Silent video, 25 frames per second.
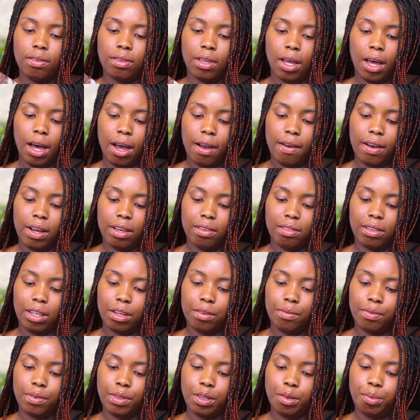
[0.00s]
Sahara
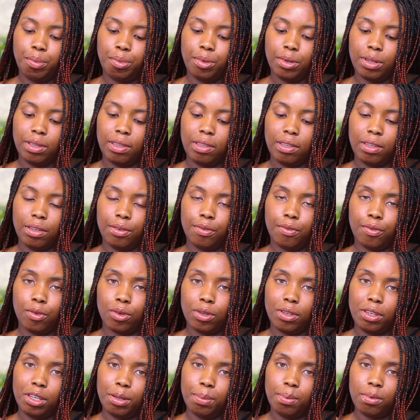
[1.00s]
is really pretty
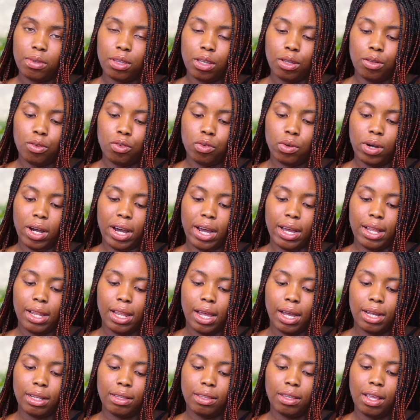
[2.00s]
for deep skin to
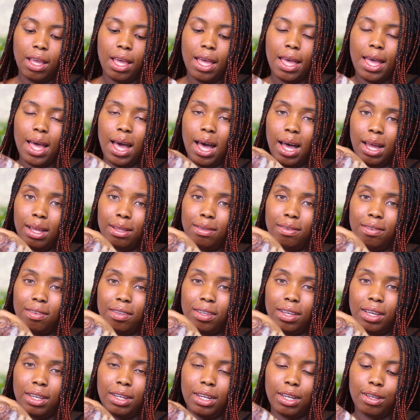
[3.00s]
highlight, and
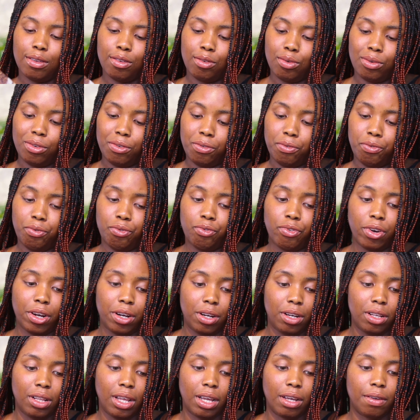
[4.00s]
Sienna too is
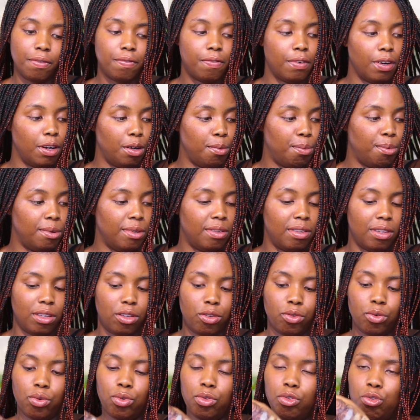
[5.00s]
very
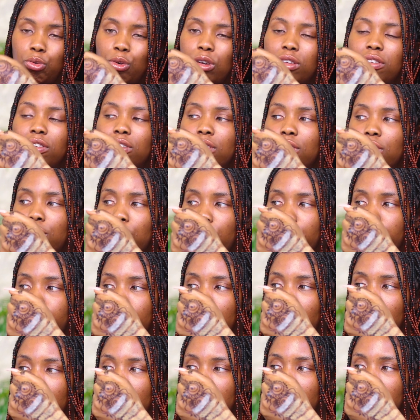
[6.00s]
pretty. Swatches
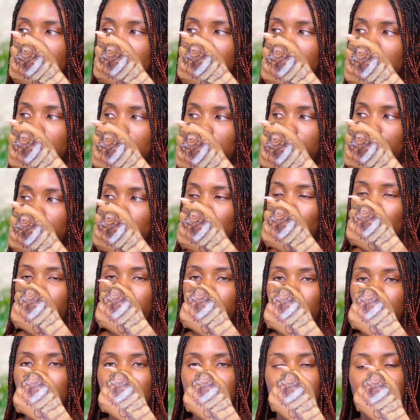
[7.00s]
of powder is
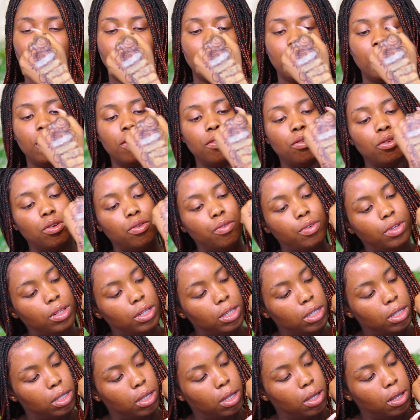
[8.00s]
difficult because the powder is not
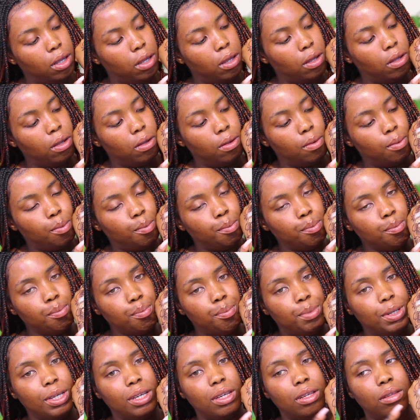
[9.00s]
really
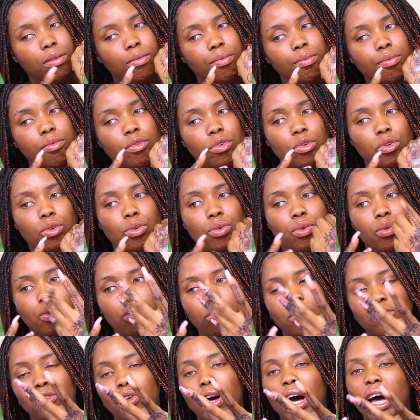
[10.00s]
being,
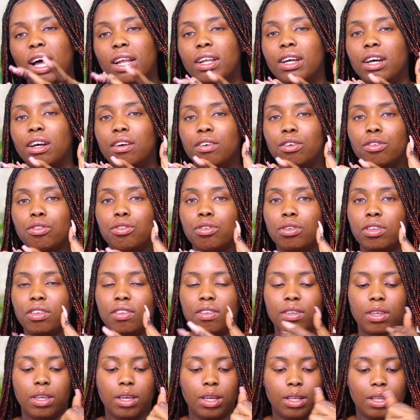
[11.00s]
it's not adhering to
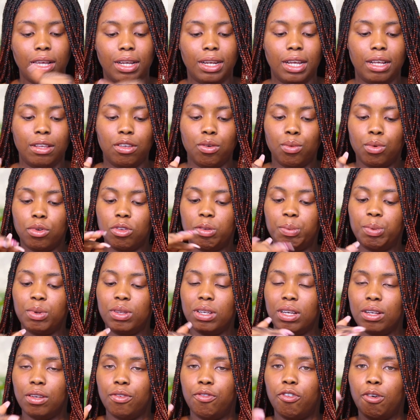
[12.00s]
the skin, and I didn't want to
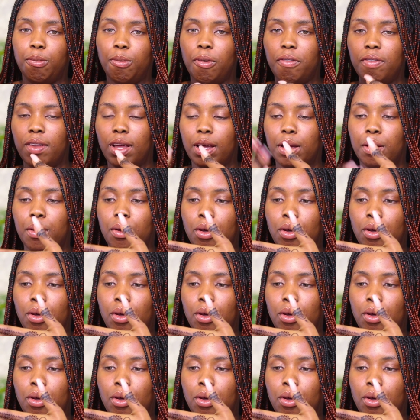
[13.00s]
put any form of